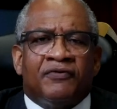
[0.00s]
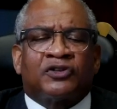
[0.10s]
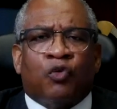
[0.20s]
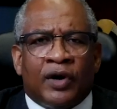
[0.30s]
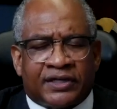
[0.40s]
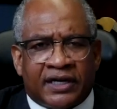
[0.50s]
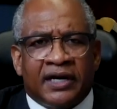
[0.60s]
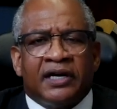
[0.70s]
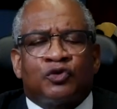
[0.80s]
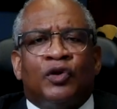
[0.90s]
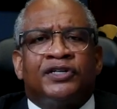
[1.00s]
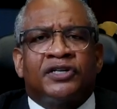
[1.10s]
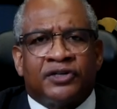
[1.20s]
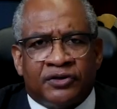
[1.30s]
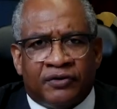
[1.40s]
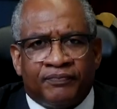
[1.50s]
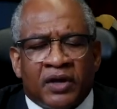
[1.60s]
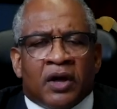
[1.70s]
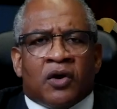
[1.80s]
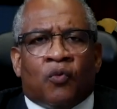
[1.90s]
for 2022.
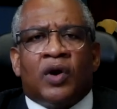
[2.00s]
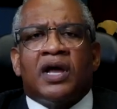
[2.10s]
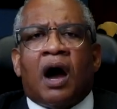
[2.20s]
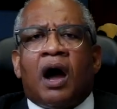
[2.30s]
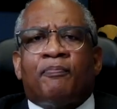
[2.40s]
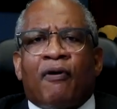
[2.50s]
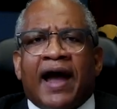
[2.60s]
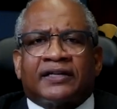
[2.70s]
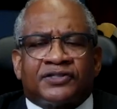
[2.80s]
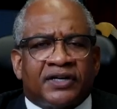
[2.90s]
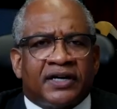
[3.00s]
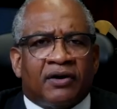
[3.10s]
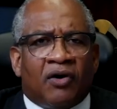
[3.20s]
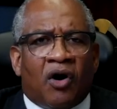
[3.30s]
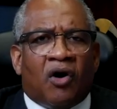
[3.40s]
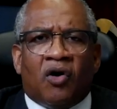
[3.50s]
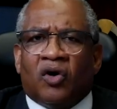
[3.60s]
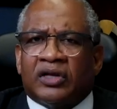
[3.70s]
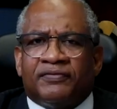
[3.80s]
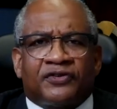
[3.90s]
We are practicing
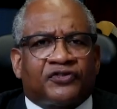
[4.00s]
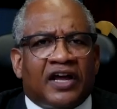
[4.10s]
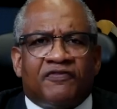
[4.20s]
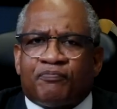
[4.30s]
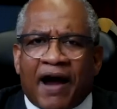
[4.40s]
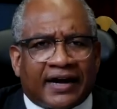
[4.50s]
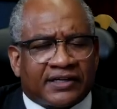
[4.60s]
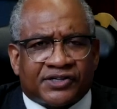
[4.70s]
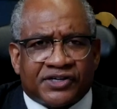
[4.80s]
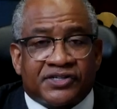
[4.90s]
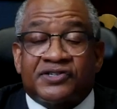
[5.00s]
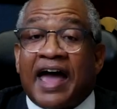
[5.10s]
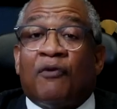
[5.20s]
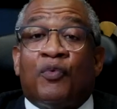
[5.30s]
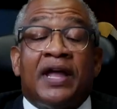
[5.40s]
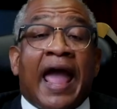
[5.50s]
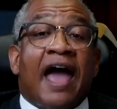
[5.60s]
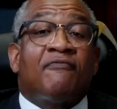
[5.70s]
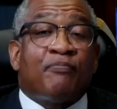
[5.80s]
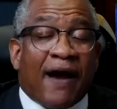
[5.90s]
all of the safe practices that we
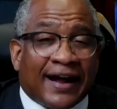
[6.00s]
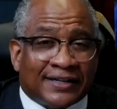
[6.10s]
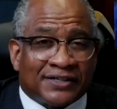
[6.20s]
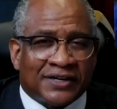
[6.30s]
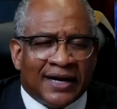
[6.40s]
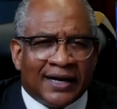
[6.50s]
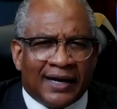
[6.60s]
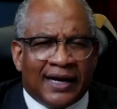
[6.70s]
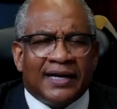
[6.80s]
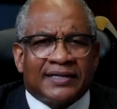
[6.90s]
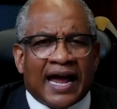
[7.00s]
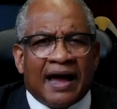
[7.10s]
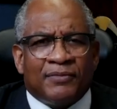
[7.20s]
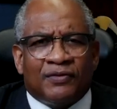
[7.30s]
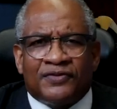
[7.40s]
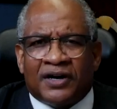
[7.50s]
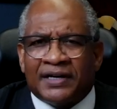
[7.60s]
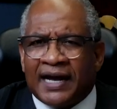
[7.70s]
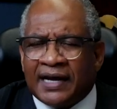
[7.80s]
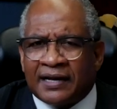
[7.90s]
have practiced. Anytime you've
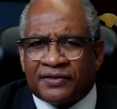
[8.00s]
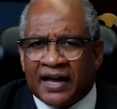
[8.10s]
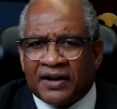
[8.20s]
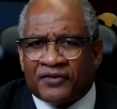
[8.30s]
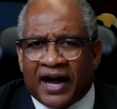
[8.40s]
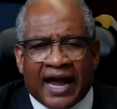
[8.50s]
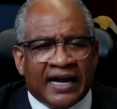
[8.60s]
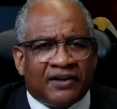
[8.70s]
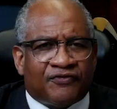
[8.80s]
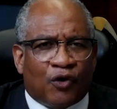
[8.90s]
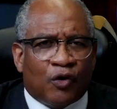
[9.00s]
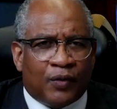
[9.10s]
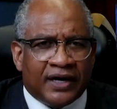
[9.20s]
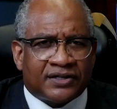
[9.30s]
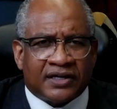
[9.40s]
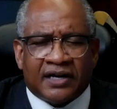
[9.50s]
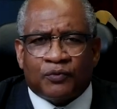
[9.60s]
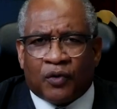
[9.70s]
done anything for 84 weeks and it